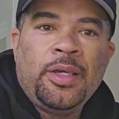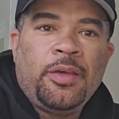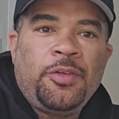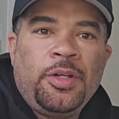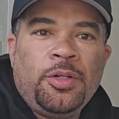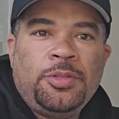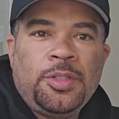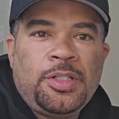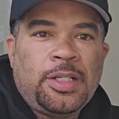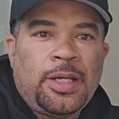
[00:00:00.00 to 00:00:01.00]
If you're new to
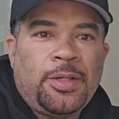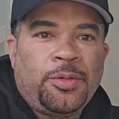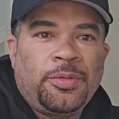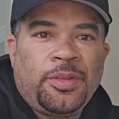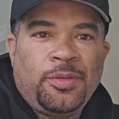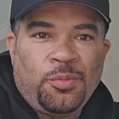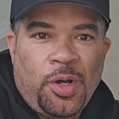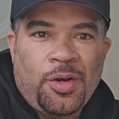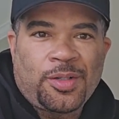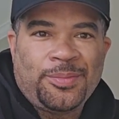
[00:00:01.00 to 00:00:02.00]
the channel,
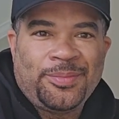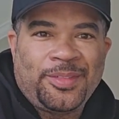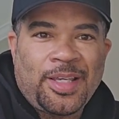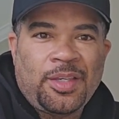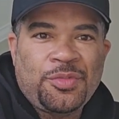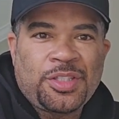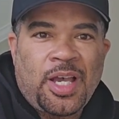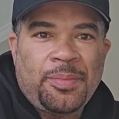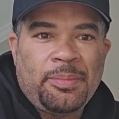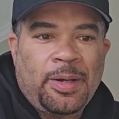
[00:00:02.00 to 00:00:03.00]
welcome. Thank you for
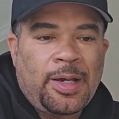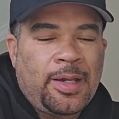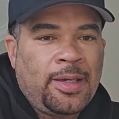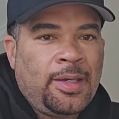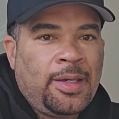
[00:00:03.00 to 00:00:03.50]
stopping by.